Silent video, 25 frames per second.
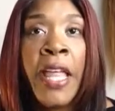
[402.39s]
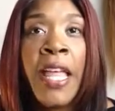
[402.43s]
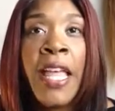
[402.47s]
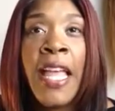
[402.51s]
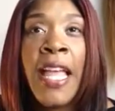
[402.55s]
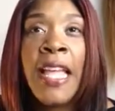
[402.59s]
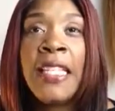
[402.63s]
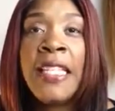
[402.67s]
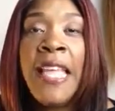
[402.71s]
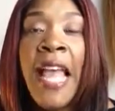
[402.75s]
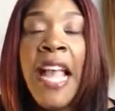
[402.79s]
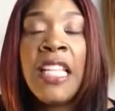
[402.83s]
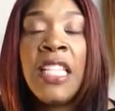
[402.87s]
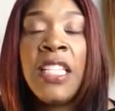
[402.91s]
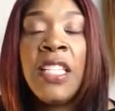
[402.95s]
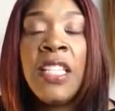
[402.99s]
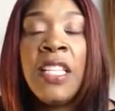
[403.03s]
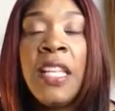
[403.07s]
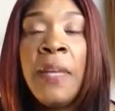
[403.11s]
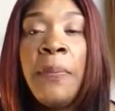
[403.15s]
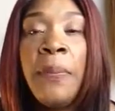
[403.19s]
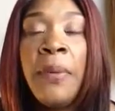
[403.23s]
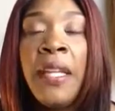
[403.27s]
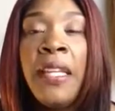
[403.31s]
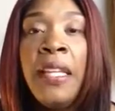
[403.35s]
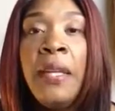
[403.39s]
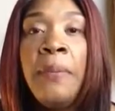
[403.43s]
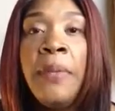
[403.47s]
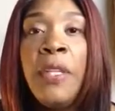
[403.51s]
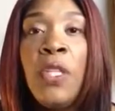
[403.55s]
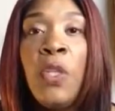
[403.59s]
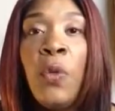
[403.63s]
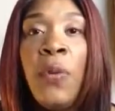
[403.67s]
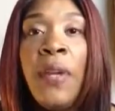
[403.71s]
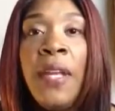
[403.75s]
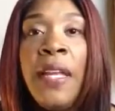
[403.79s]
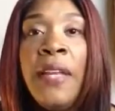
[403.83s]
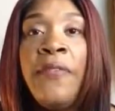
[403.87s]
It takes typically
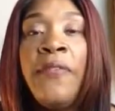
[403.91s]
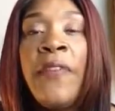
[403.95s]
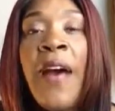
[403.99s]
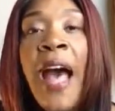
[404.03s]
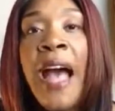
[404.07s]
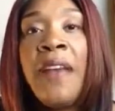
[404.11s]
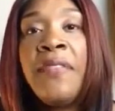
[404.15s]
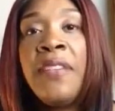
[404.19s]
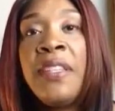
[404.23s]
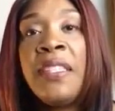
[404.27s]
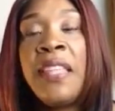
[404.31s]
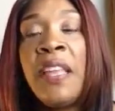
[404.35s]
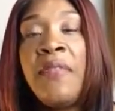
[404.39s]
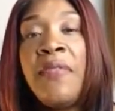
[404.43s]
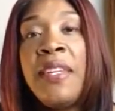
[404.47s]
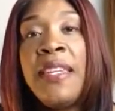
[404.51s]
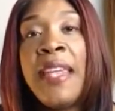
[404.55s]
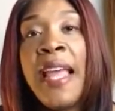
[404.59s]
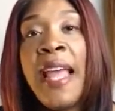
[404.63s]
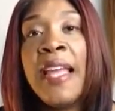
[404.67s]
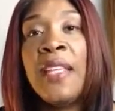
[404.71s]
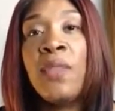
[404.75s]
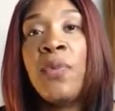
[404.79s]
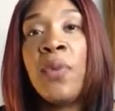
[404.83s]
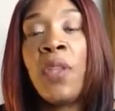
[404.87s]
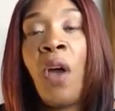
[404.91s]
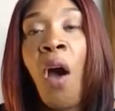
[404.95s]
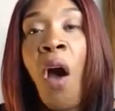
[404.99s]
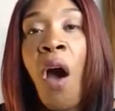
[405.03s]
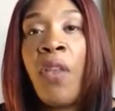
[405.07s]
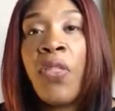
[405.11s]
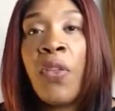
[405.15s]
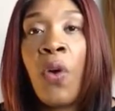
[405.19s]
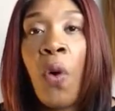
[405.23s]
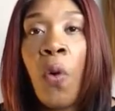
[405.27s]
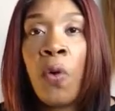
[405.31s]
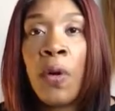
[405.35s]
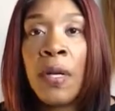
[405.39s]
between 5 to 7 days with
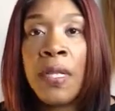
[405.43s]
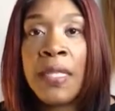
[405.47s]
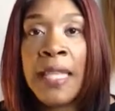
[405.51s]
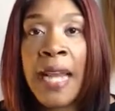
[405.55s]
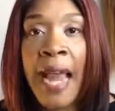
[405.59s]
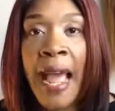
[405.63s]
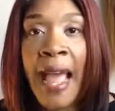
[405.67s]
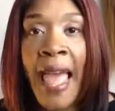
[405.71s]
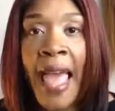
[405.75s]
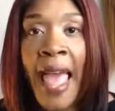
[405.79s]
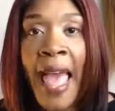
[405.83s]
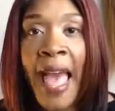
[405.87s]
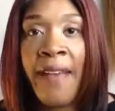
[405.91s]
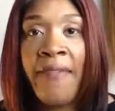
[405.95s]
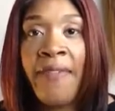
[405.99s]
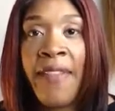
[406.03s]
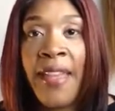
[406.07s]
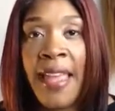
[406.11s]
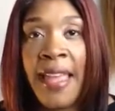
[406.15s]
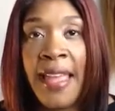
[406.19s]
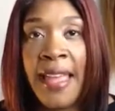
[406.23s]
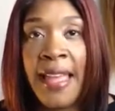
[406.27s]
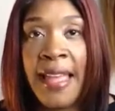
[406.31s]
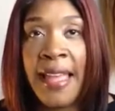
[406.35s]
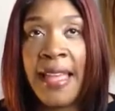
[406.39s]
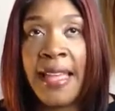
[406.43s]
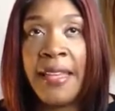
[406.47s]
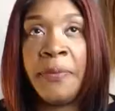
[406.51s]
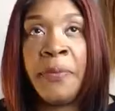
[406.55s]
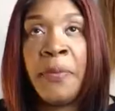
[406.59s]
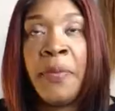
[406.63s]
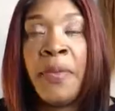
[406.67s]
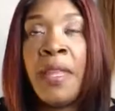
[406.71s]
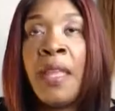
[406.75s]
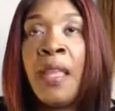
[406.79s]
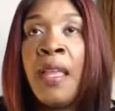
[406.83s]
all the orders that I have in.